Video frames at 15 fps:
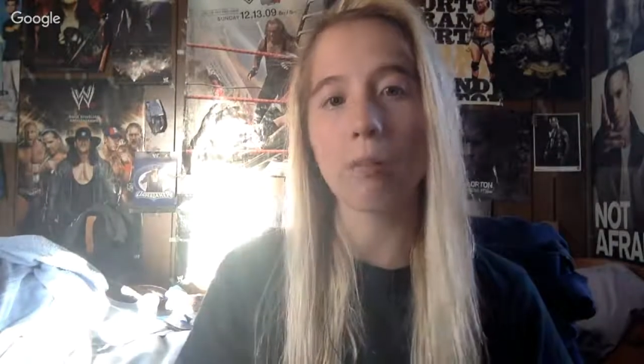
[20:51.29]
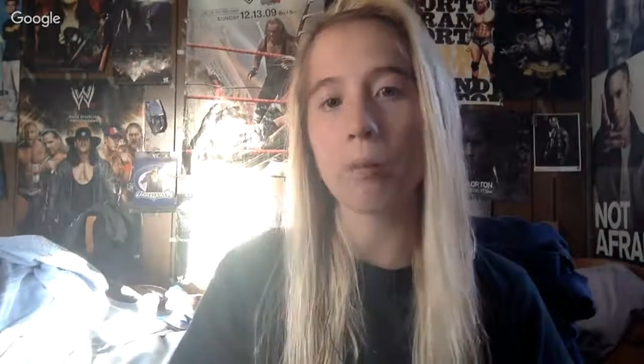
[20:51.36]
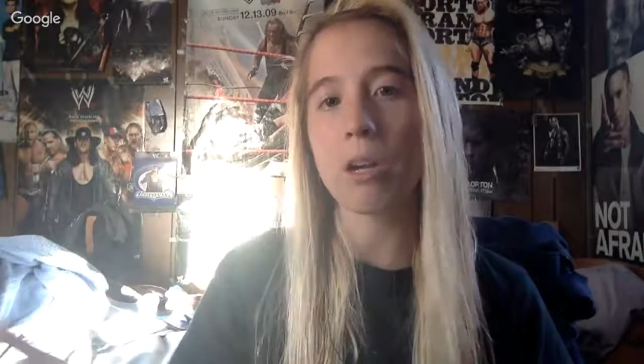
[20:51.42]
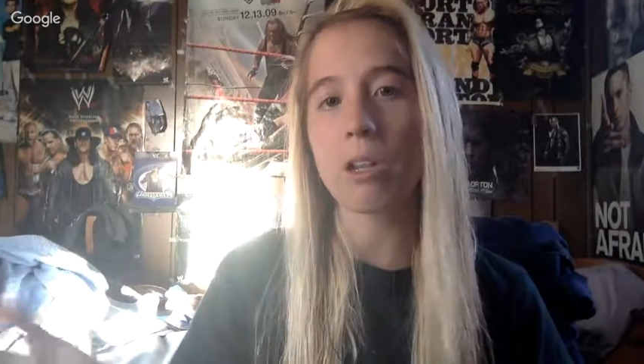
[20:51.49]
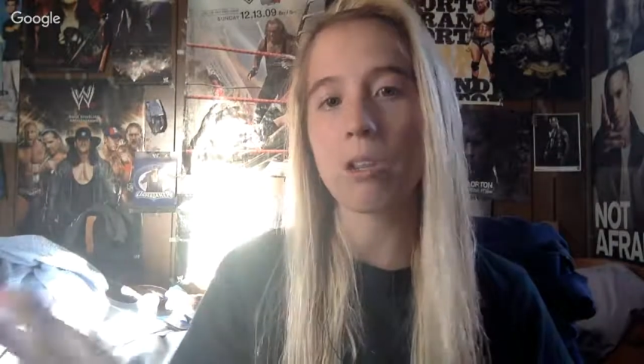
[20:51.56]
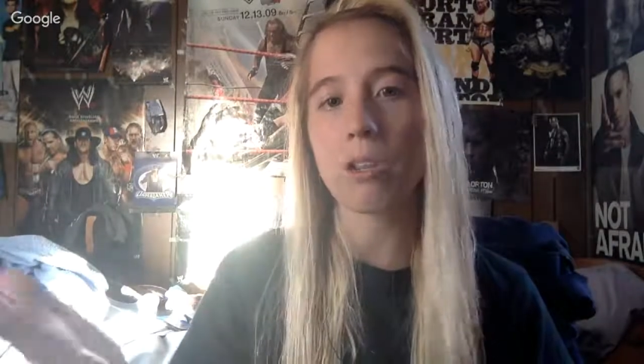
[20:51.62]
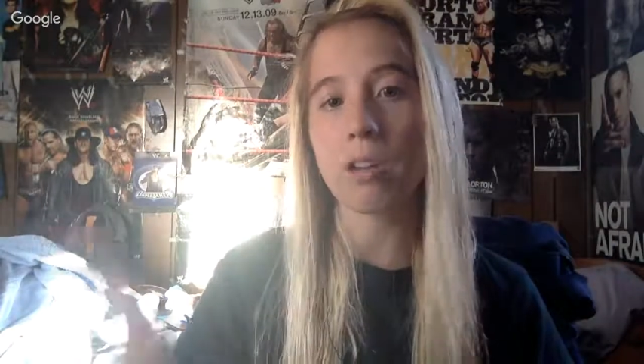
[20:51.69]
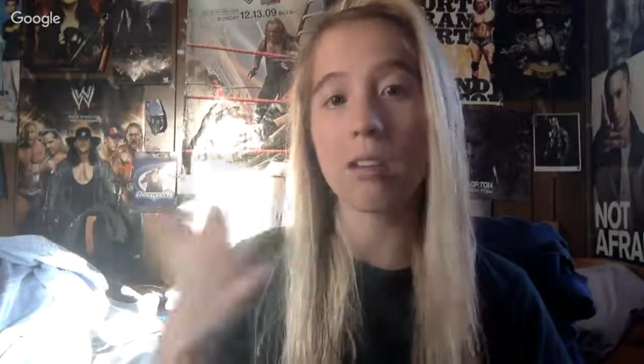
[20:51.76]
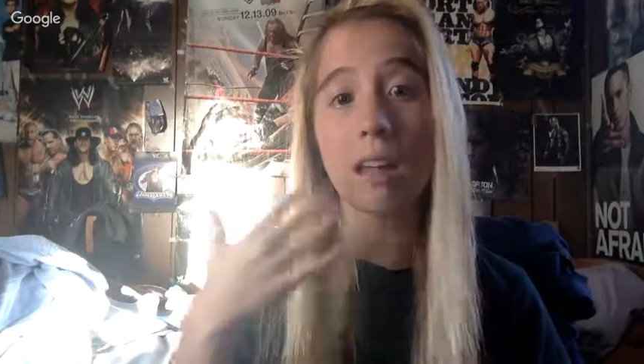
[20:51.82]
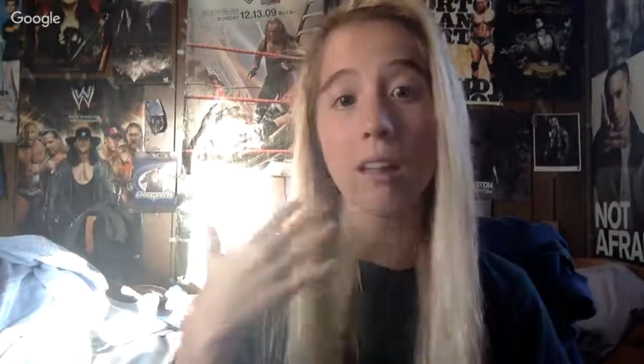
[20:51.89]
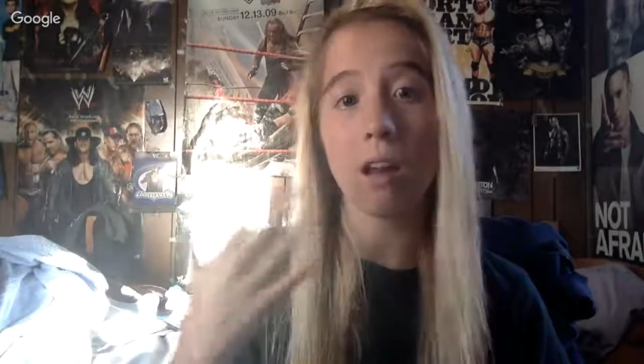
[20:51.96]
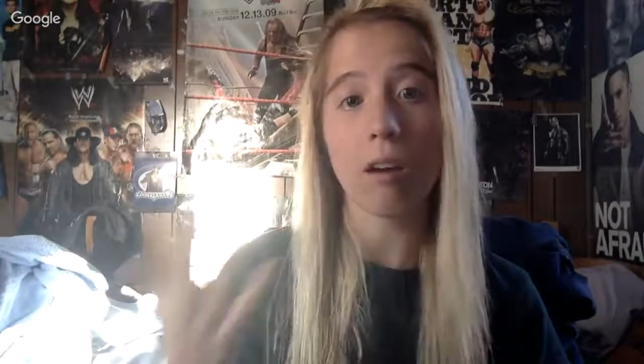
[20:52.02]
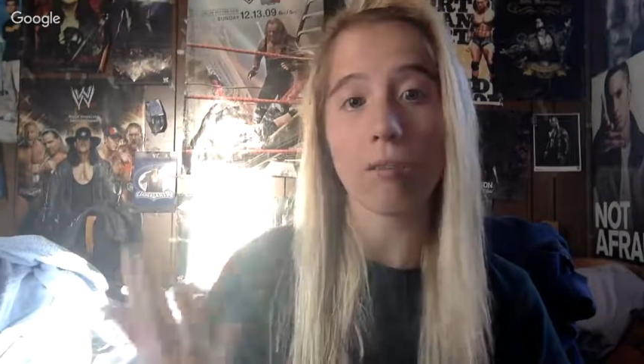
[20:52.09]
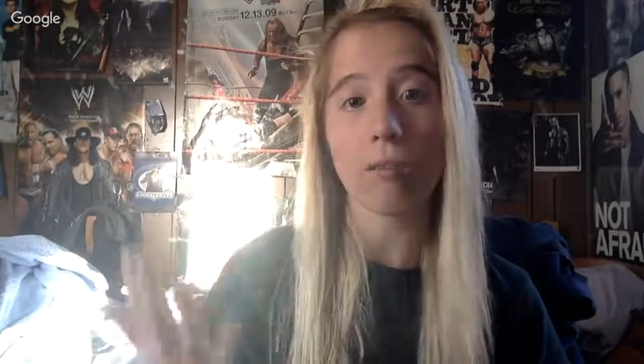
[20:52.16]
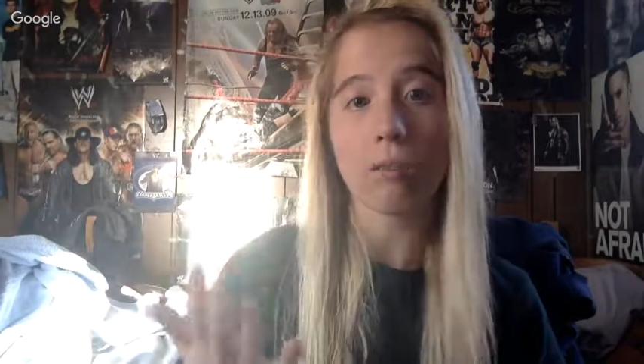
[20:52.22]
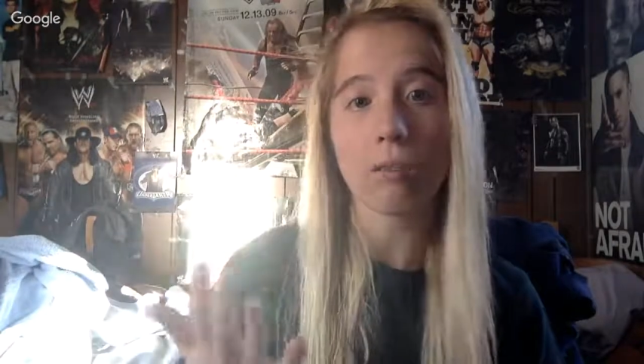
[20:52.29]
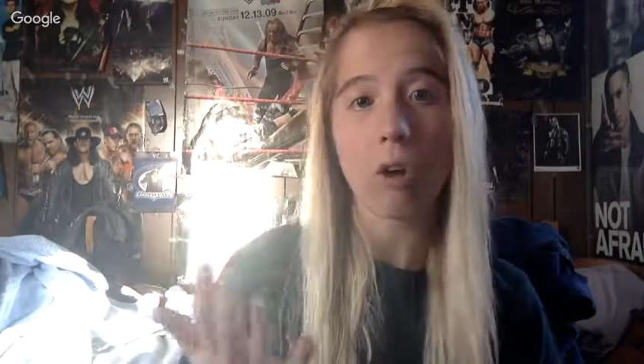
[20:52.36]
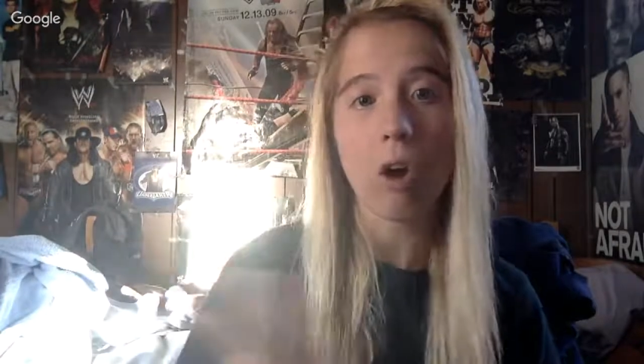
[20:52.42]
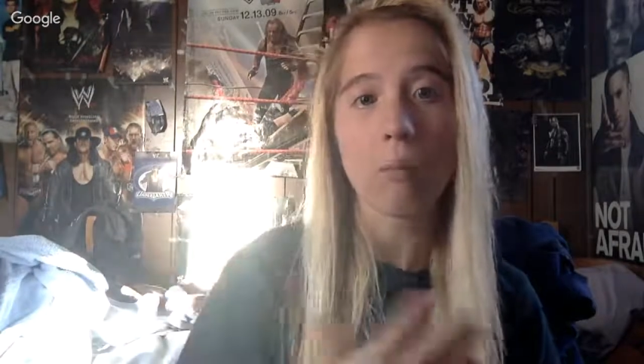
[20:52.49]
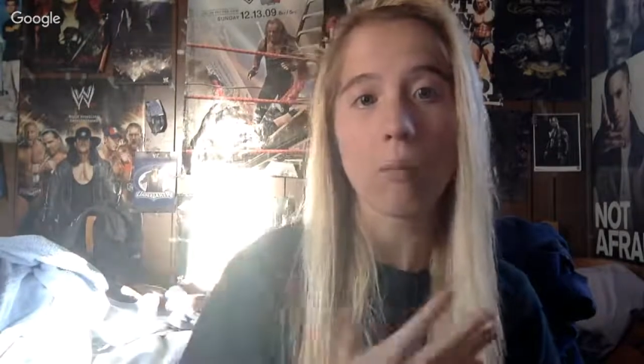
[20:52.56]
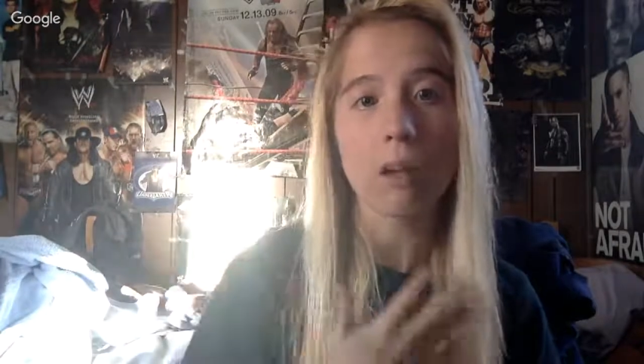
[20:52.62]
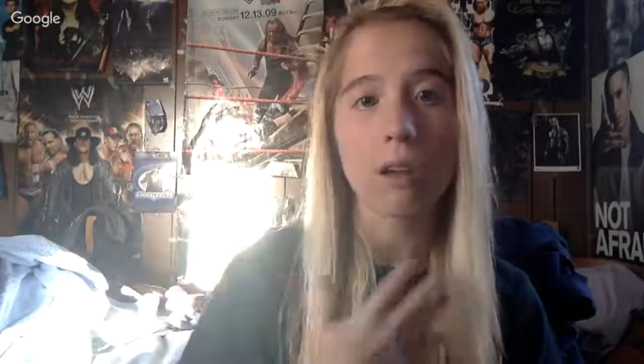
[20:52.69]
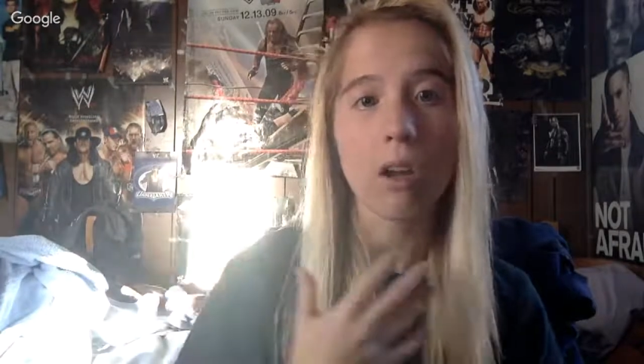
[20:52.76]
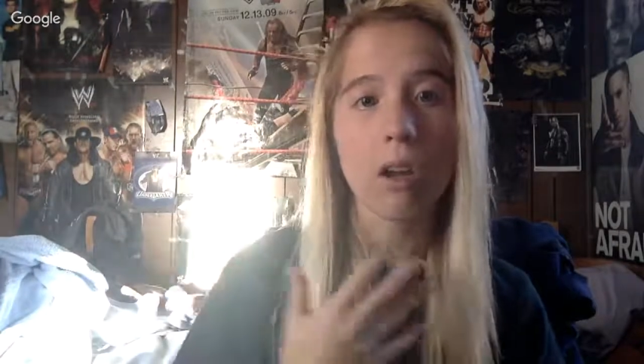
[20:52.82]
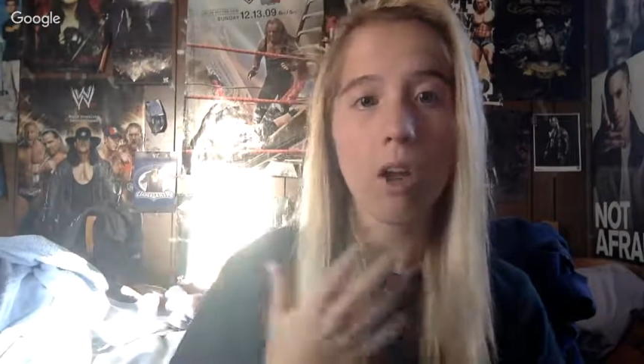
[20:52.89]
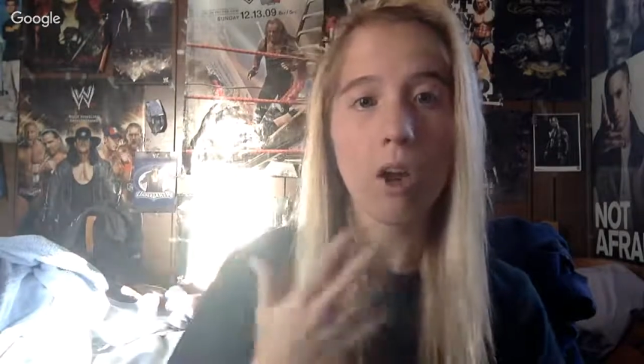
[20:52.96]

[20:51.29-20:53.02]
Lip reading: much as I love Roman,